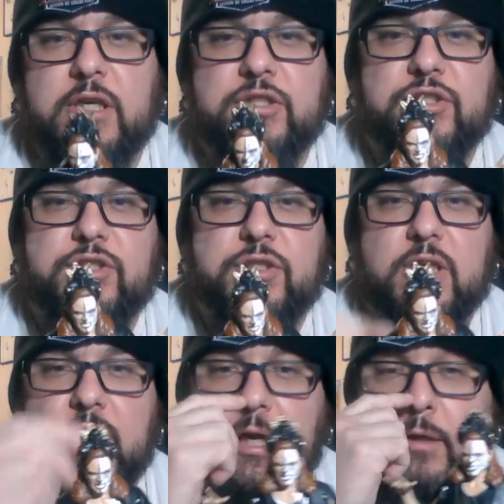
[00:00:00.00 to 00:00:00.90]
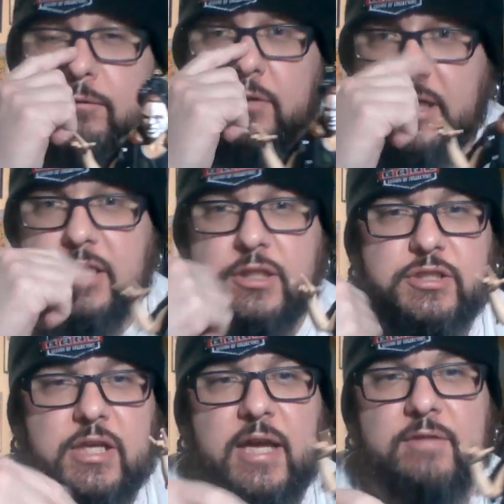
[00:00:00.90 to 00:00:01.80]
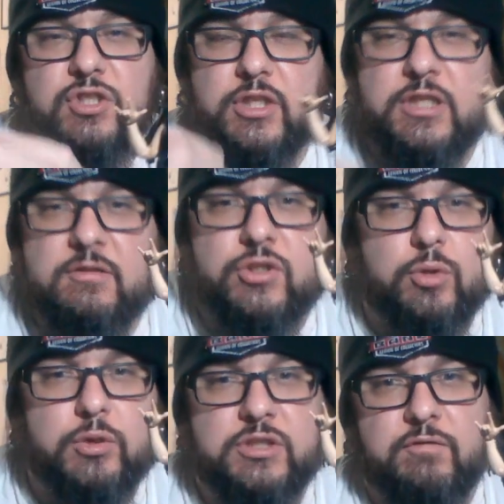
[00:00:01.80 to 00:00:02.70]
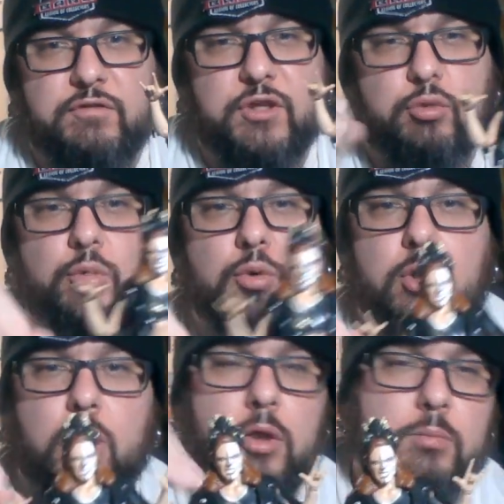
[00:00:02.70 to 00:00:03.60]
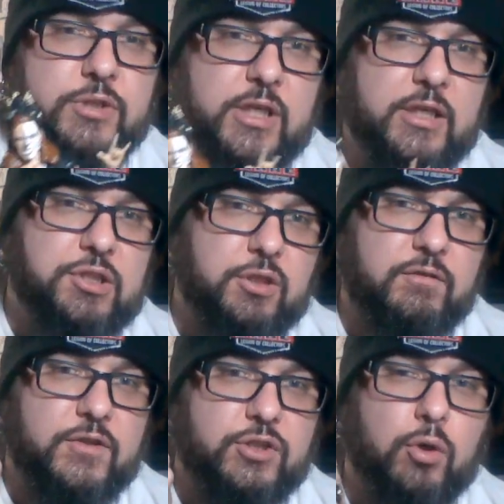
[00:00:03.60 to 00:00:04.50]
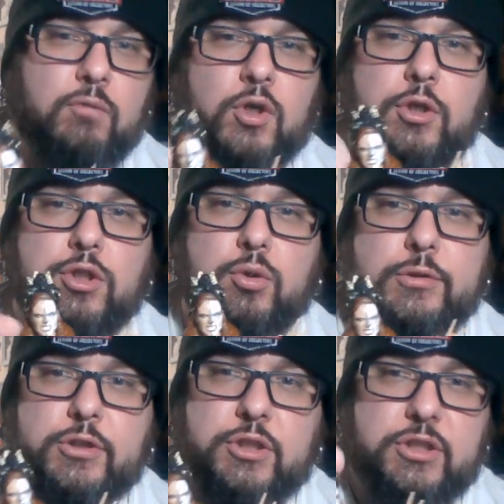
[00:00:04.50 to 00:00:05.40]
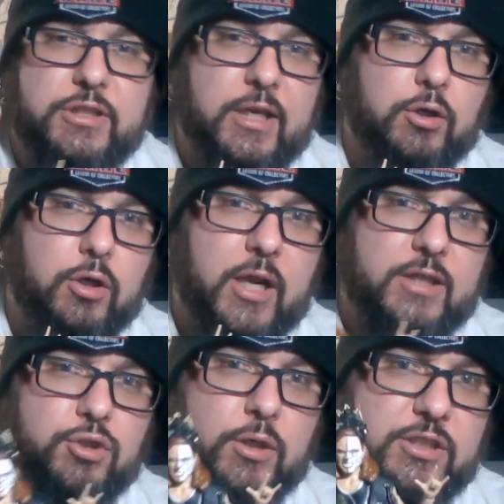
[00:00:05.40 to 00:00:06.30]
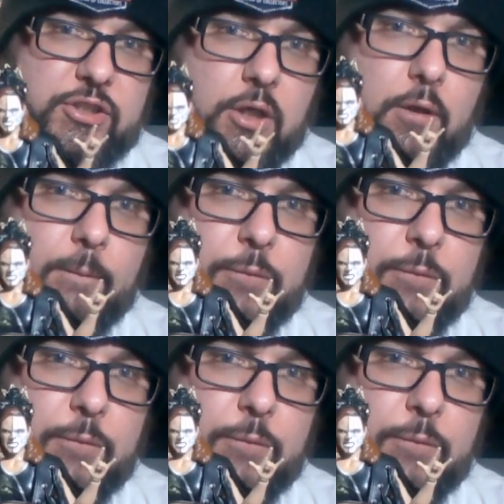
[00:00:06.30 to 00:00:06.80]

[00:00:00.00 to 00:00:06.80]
It's kind of like, it doesn't have sleeves, so it doesn't fit through her arms. It actually fits over her shoulders. She's got her headdress